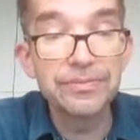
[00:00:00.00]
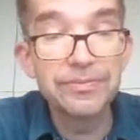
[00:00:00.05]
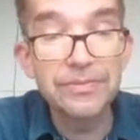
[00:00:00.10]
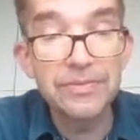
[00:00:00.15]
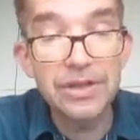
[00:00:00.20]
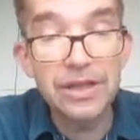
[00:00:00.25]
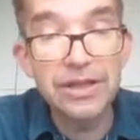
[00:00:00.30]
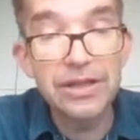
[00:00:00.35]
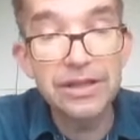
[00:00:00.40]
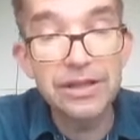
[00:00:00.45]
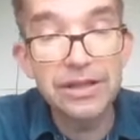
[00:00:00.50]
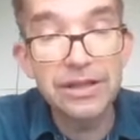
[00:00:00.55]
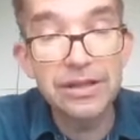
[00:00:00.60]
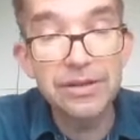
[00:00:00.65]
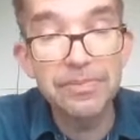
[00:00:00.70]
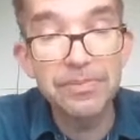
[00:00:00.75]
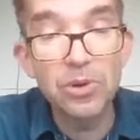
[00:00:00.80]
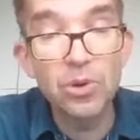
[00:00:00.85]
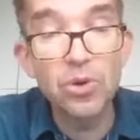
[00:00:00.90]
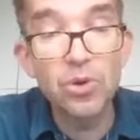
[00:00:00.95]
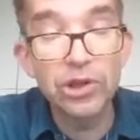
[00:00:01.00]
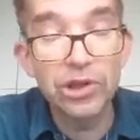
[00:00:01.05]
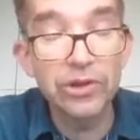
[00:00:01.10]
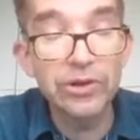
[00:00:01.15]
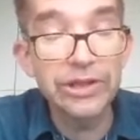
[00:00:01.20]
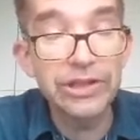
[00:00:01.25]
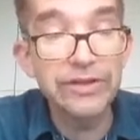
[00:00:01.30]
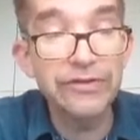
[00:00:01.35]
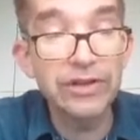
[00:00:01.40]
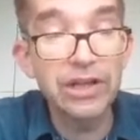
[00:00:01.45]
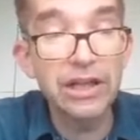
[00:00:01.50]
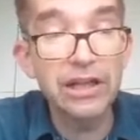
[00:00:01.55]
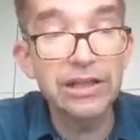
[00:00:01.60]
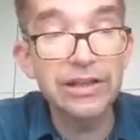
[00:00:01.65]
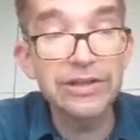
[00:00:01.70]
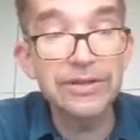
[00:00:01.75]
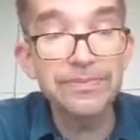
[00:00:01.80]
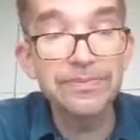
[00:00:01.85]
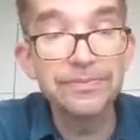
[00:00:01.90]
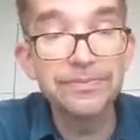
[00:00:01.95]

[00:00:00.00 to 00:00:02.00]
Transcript: so this is a poor choice of colors.